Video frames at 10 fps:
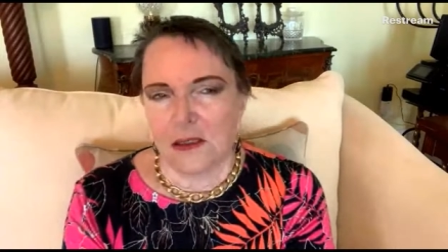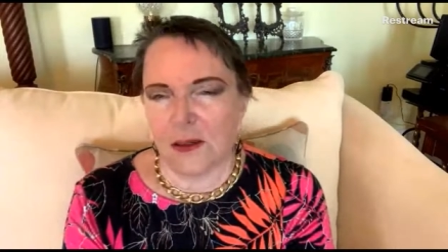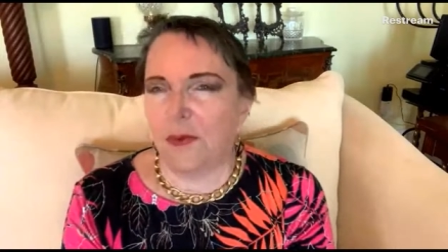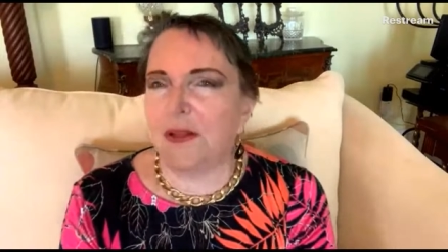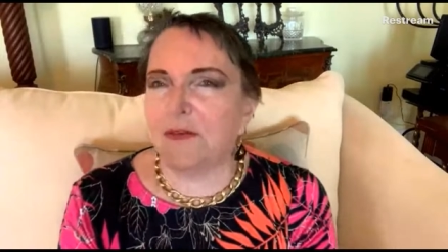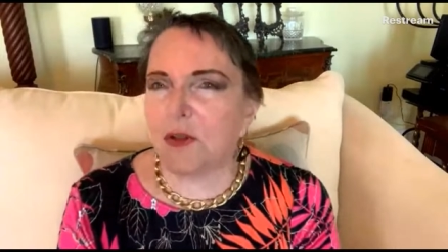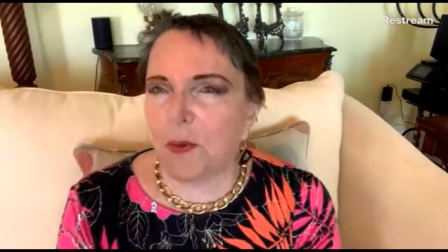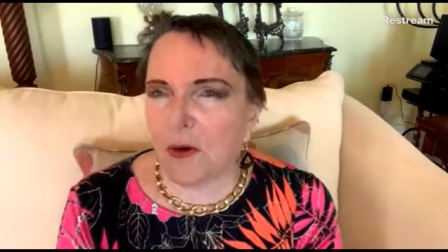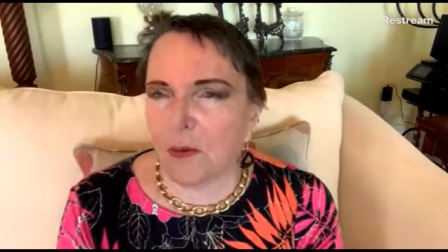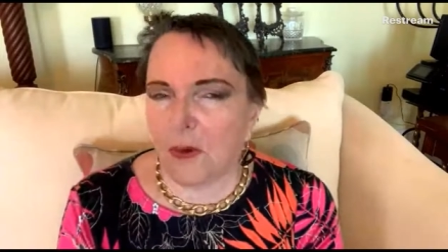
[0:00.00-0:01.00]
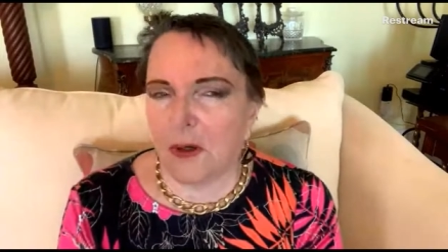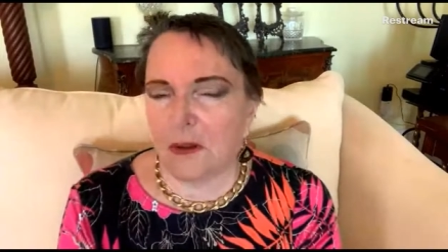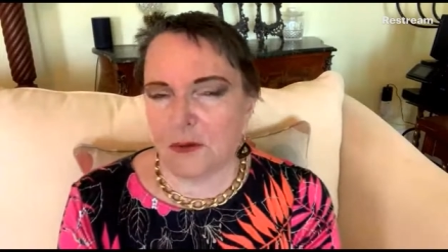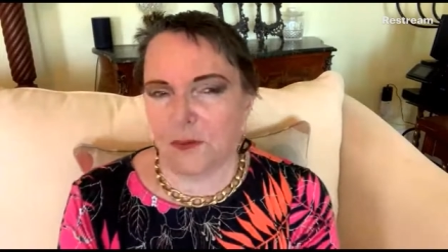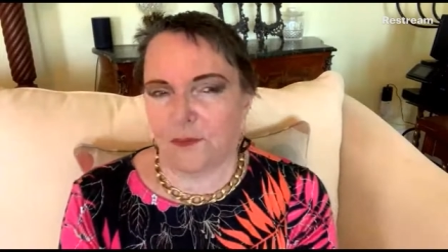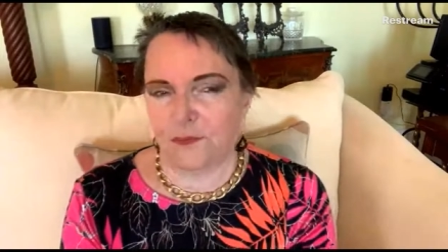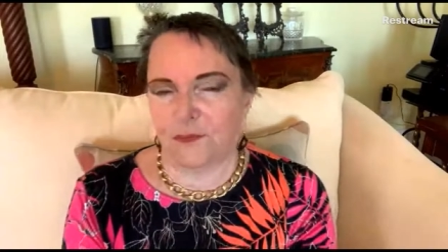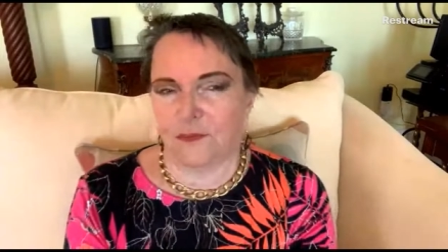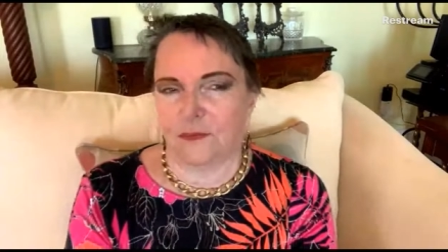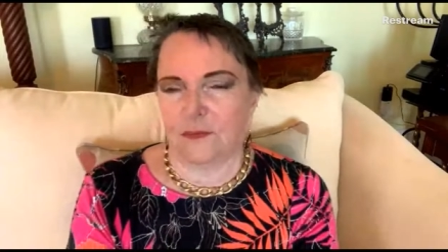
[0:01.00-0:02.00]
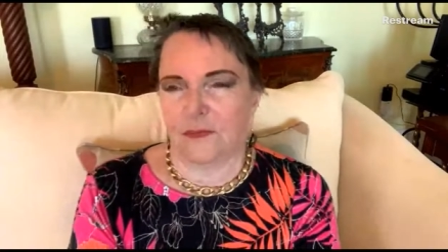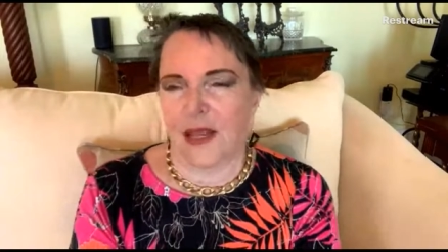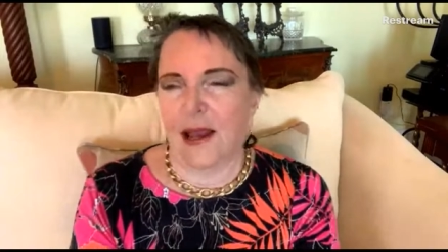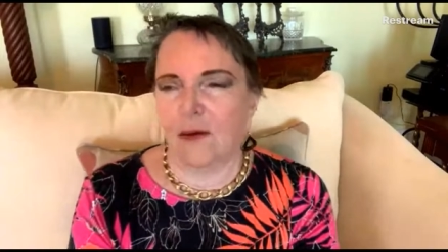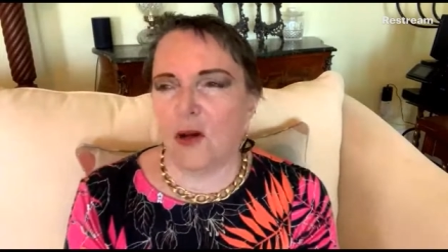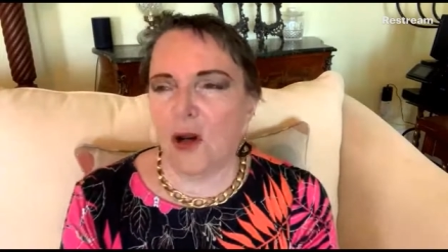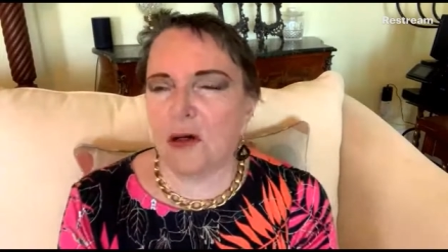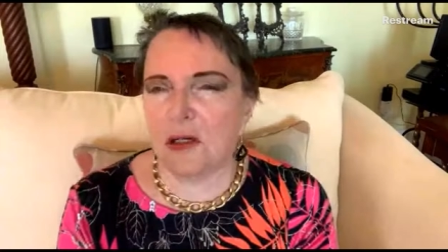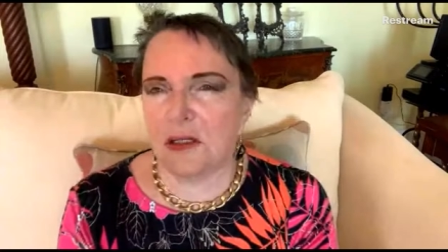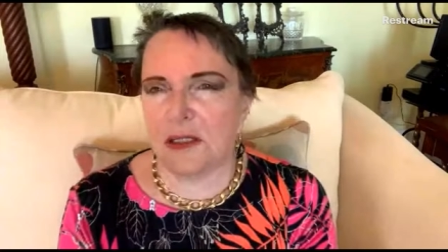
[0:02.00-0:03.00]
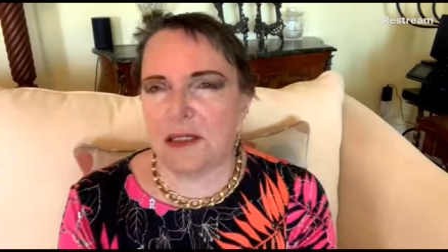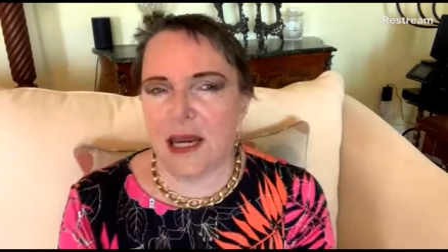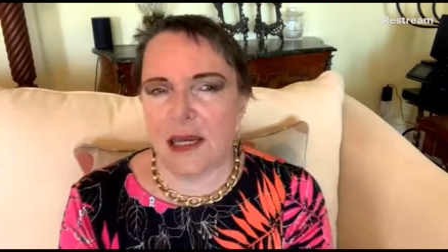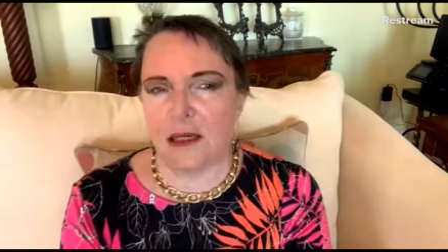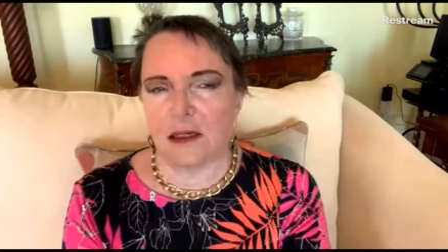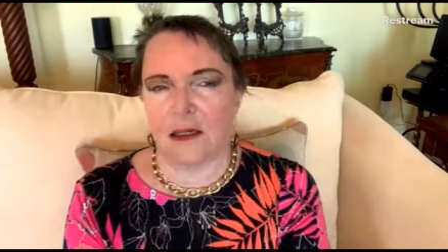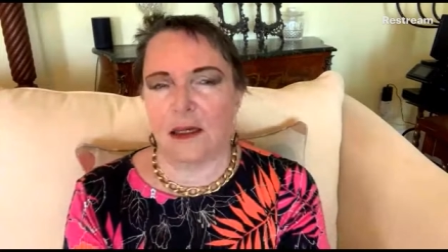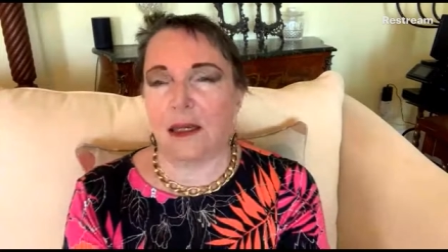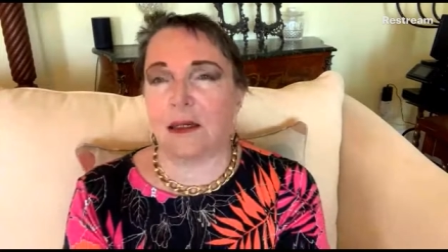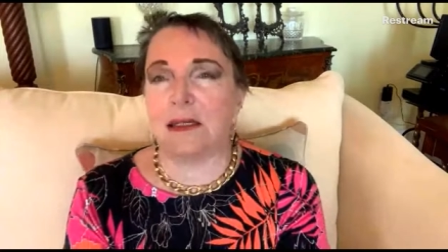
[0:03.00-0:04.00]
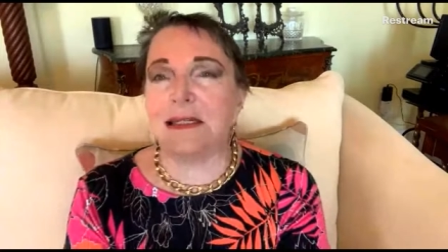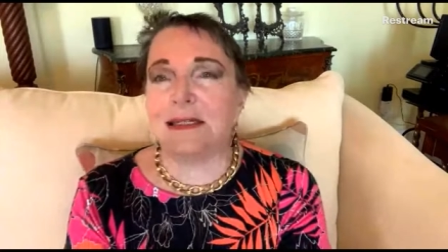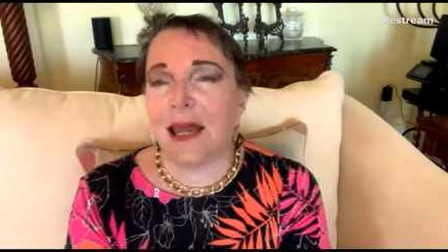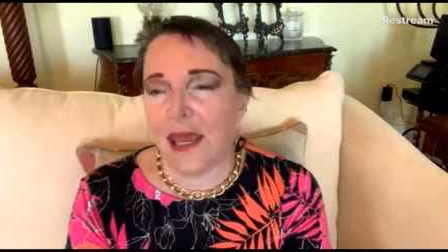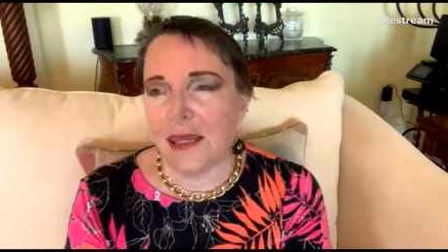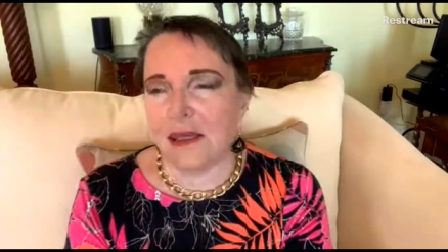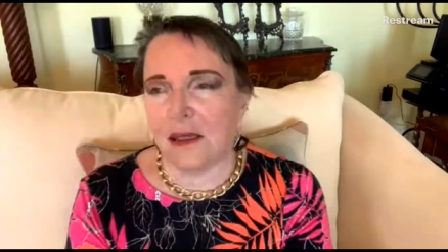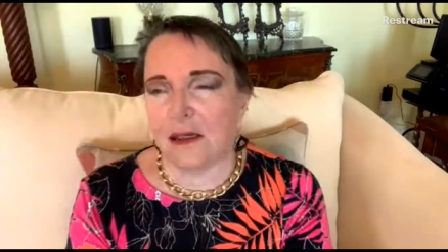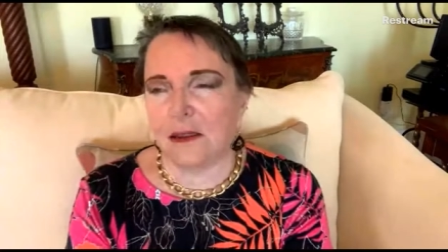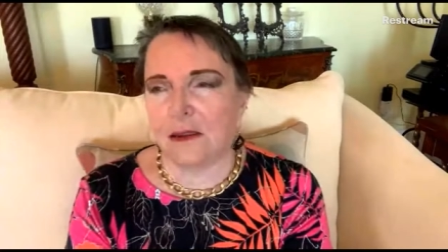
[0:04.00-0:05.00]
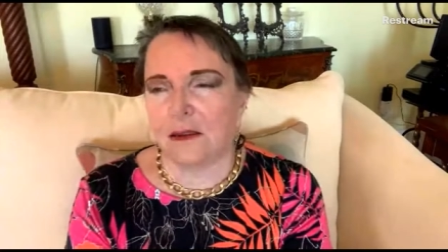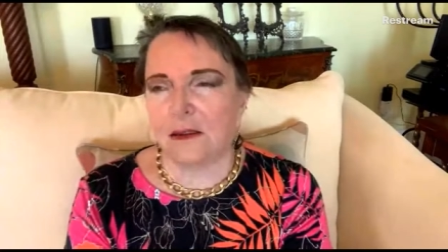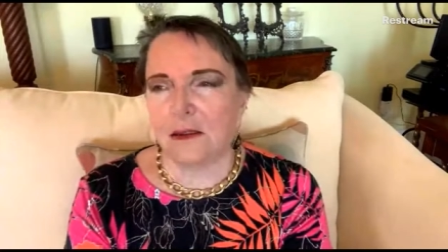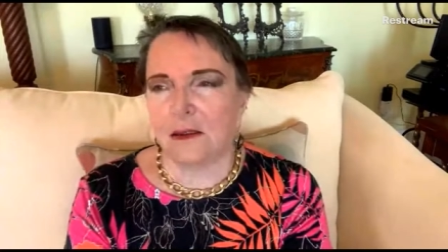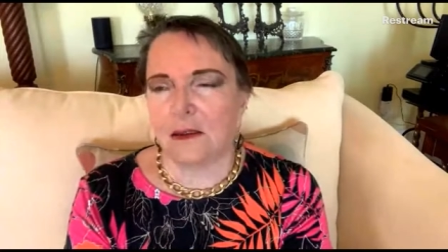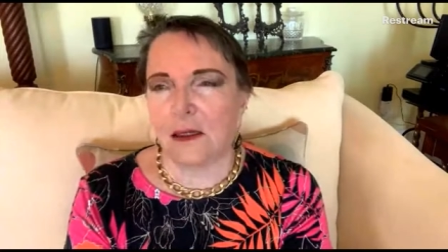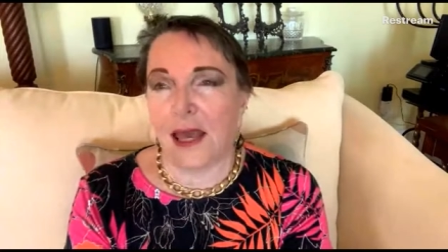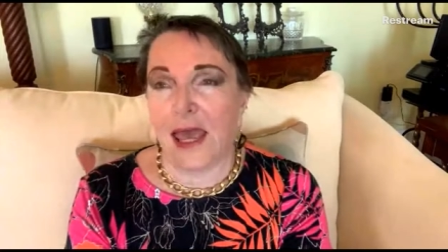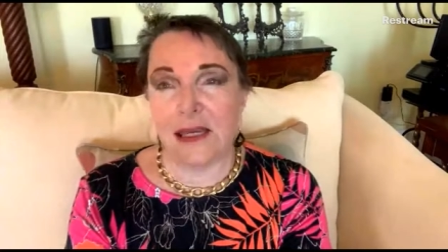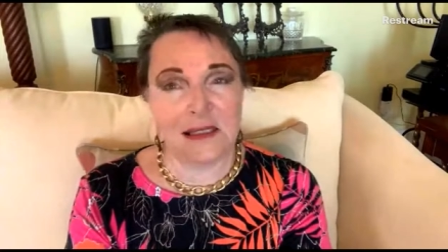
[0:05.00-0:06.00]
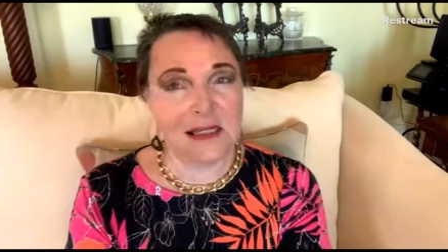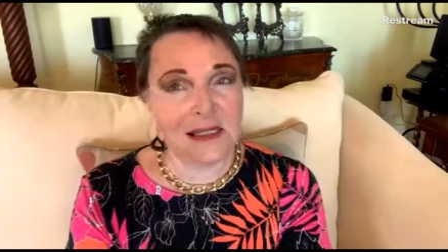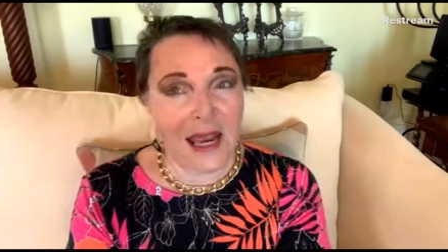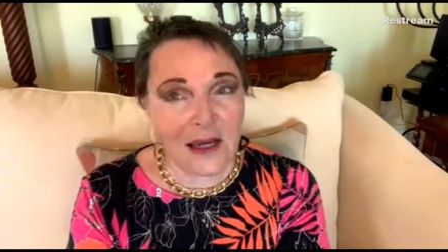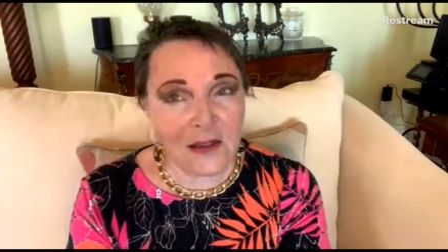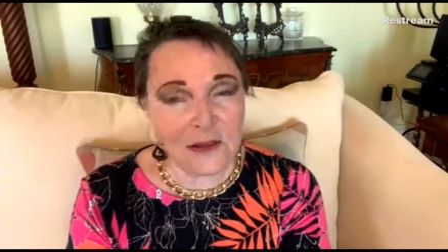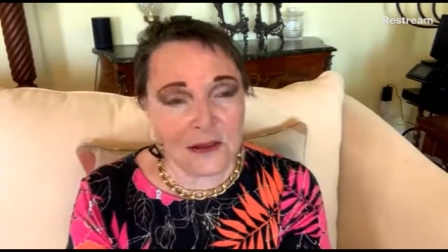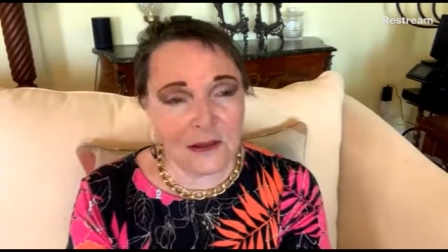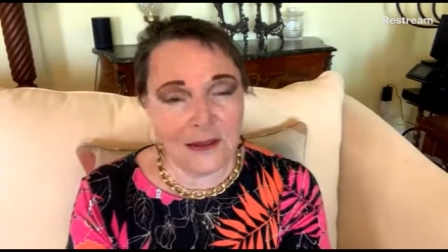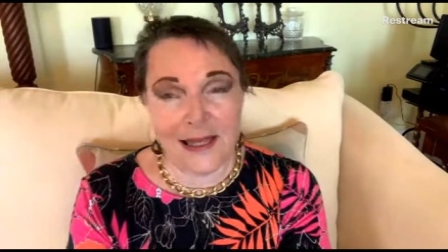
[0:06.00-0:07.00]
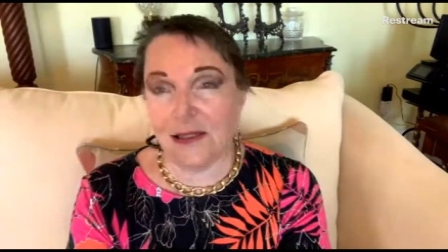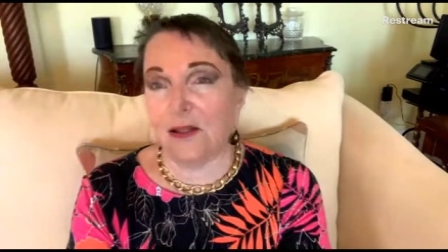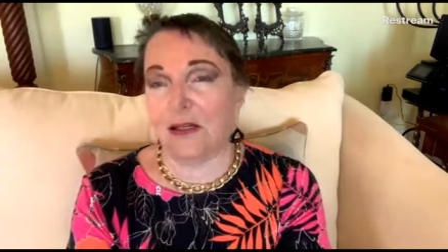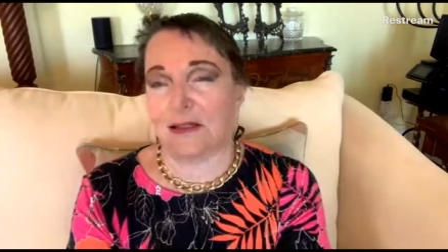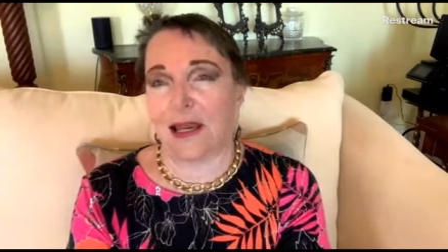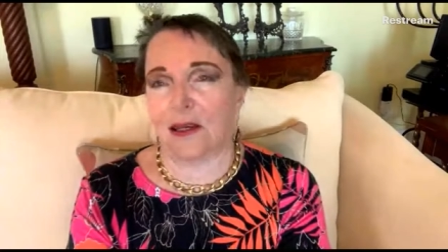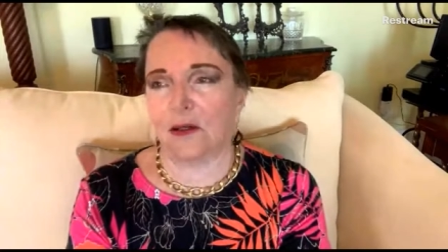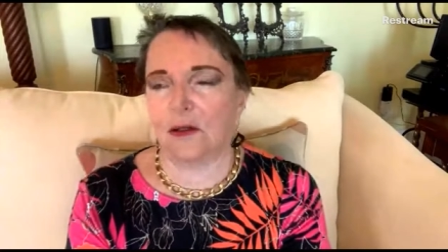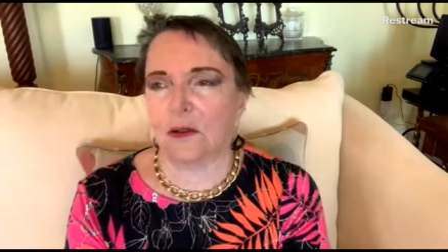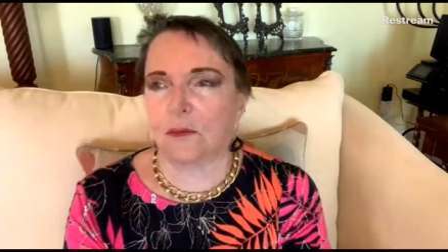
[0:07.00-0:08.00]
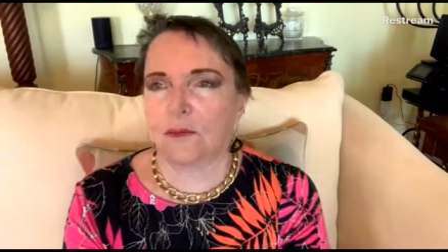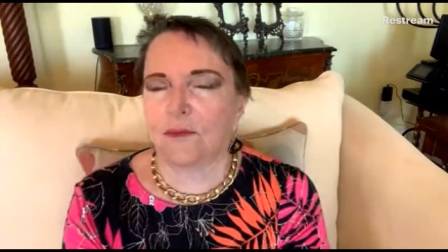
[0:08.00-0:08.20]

someone in the spirit world, how long does it take? It can take a second, less than a second.